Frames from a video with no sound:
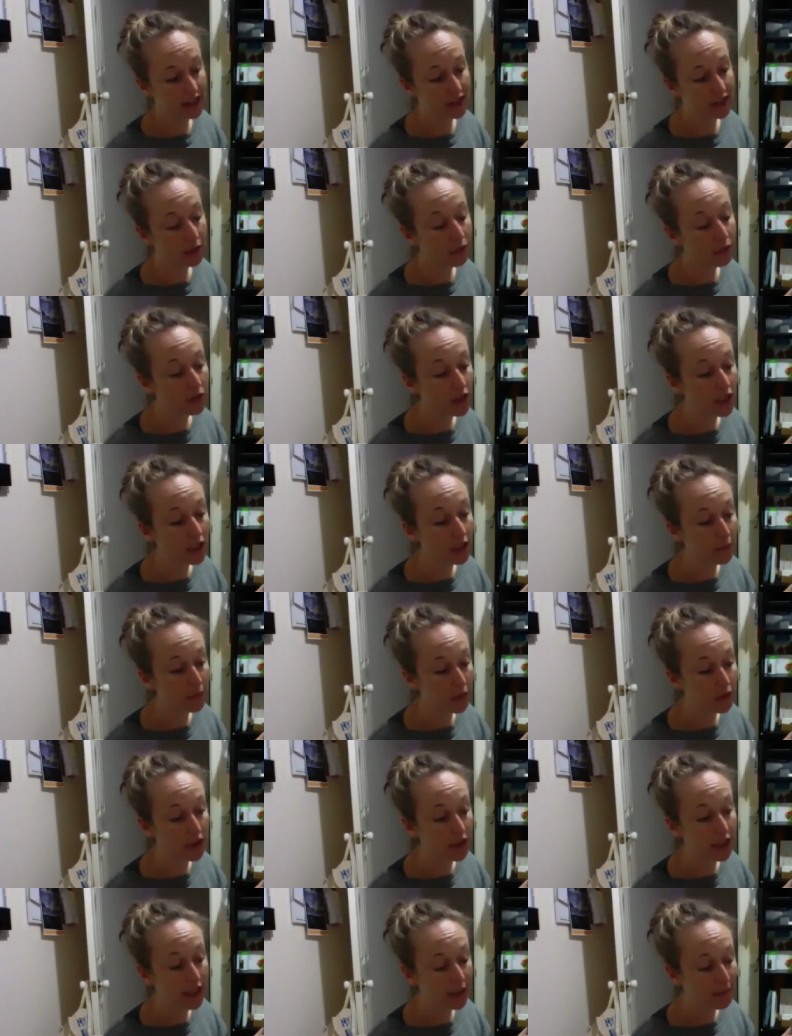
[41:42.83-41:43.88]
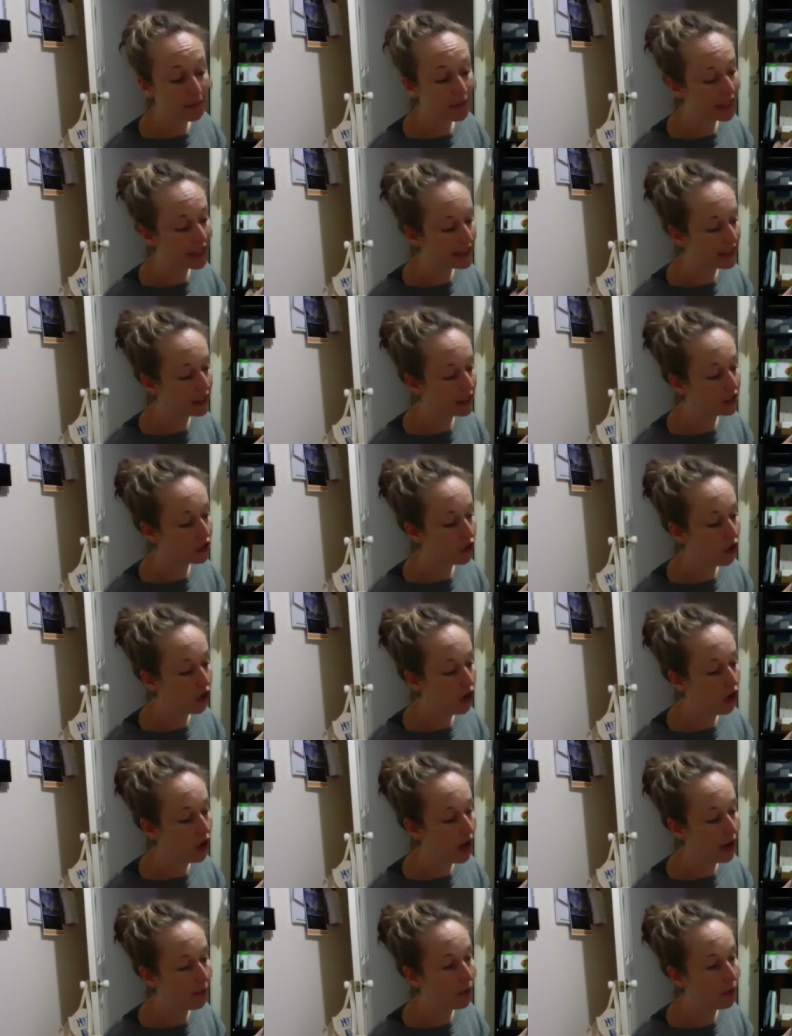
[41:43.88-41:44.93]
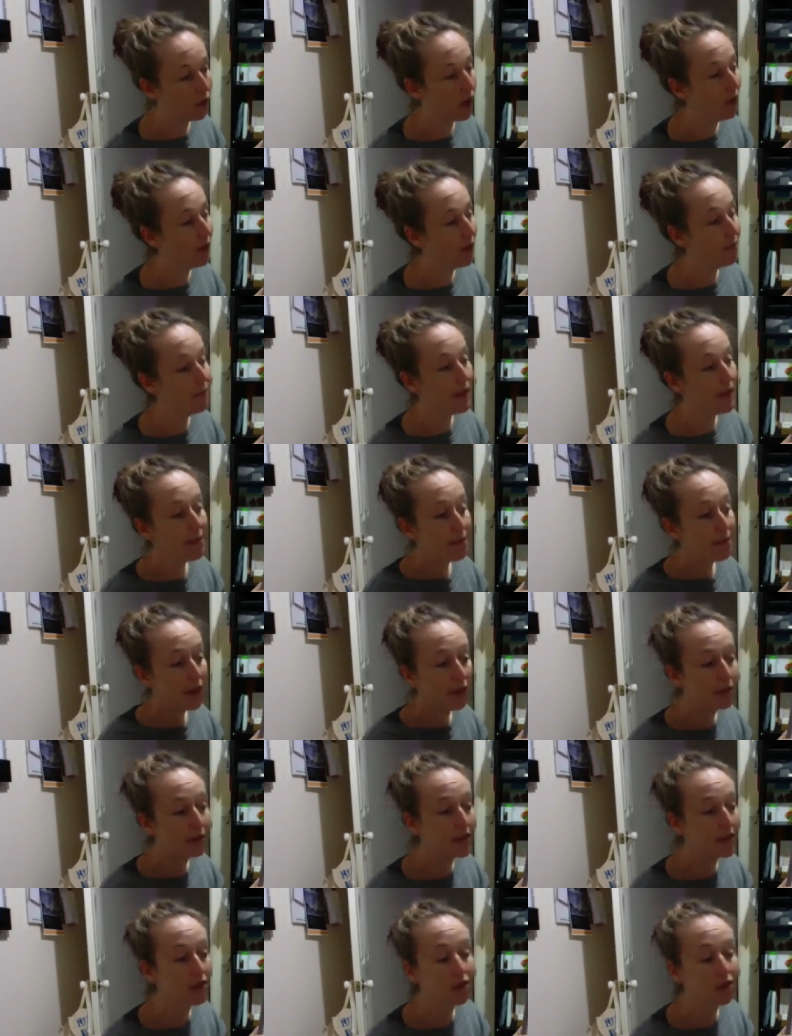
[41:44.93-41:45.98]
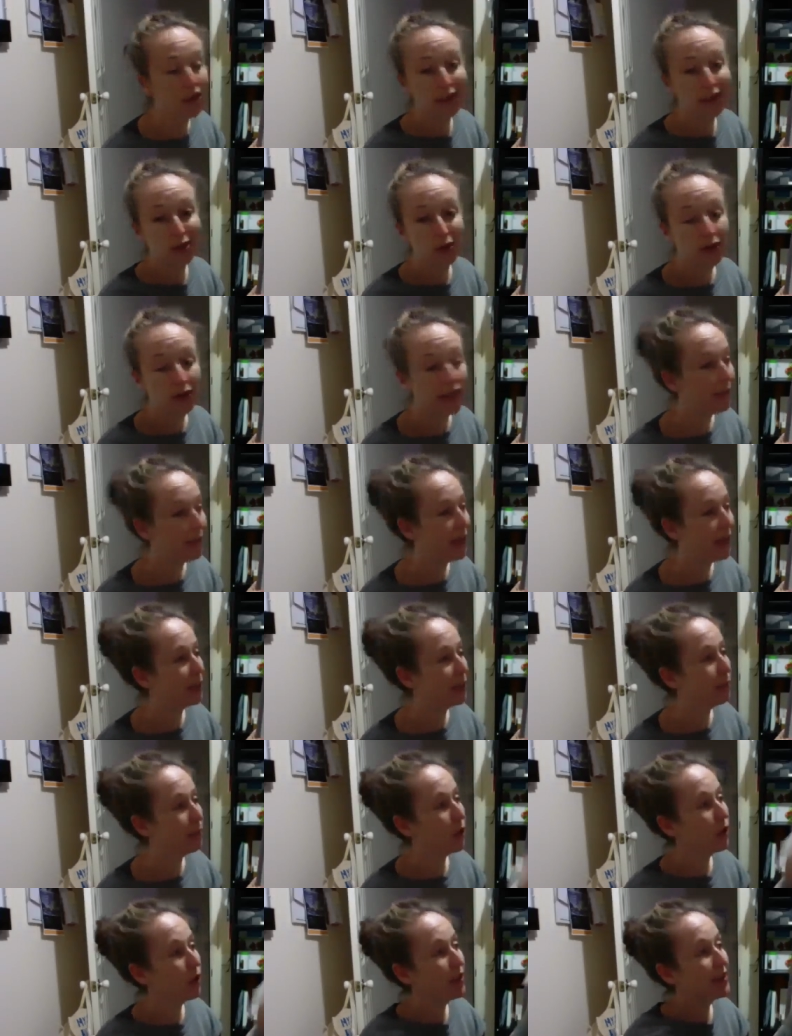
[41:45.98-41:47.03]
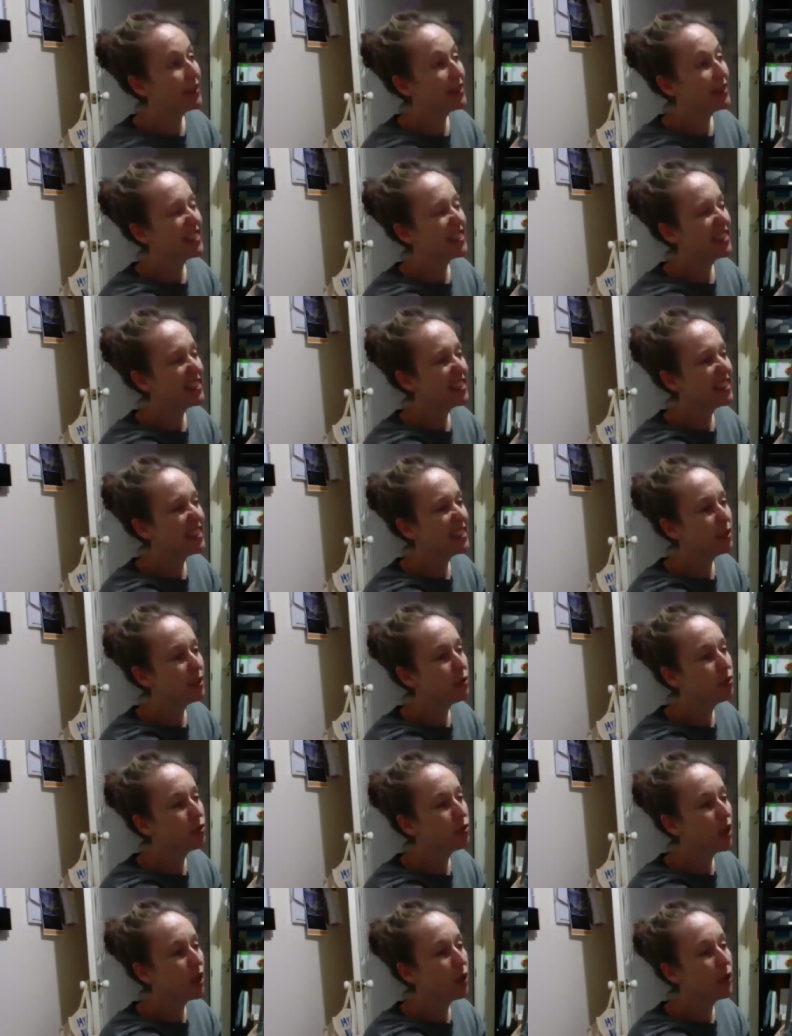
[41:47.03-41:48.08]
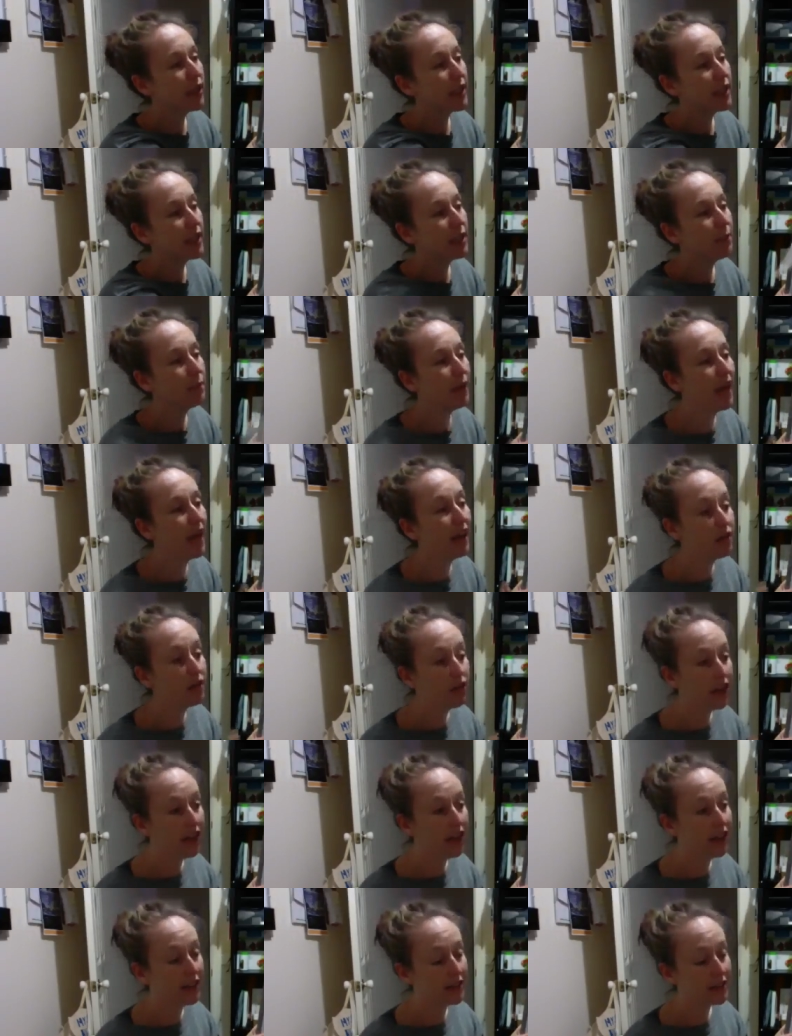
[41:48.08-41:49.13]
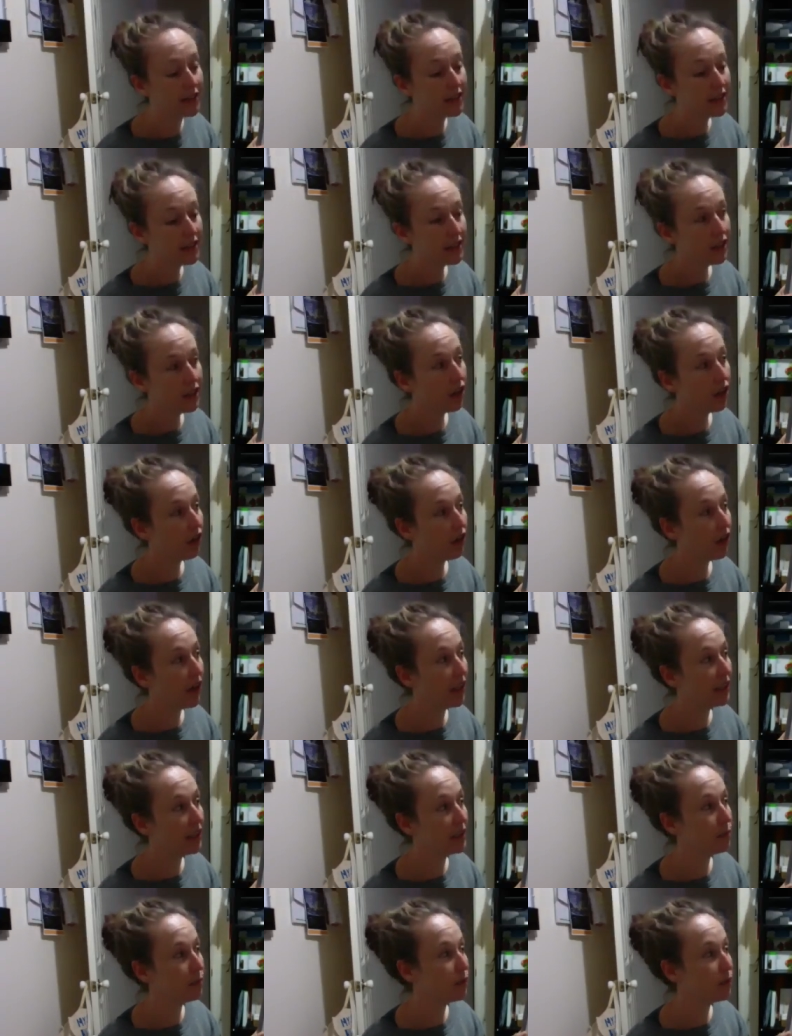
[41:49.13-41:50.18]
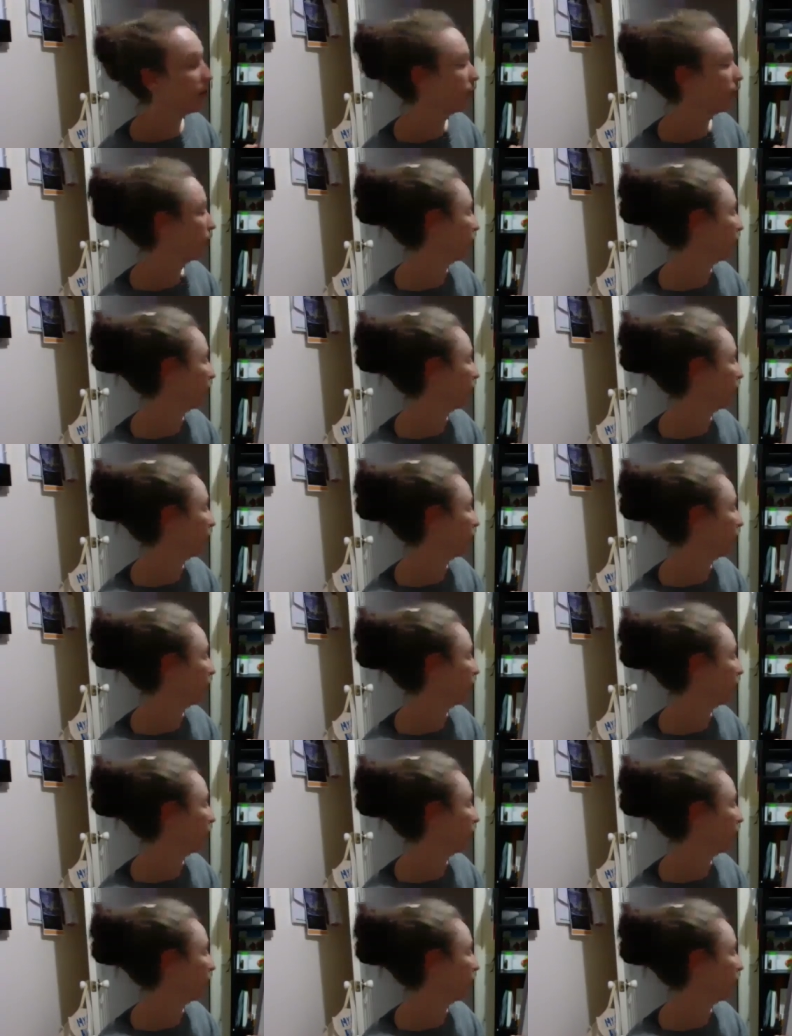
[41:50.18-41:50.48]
So you're really building an amazing tribe. All right, remember, I'm still only talking about the bonuses. This is still growing in the background. All right, it's beautiful